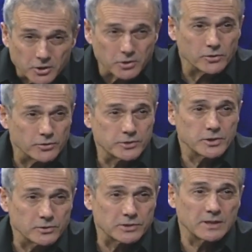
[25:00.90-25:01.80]
huge,
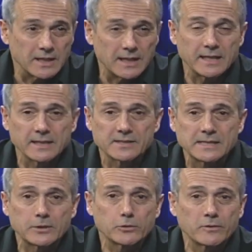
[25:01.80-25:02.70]
hugely high
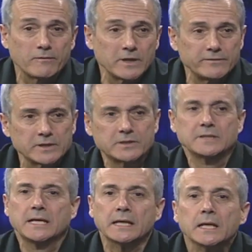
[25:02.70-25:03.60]
standard of living
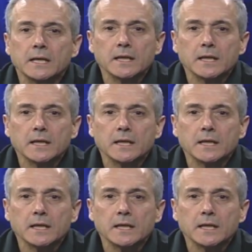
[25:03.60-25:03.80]
today.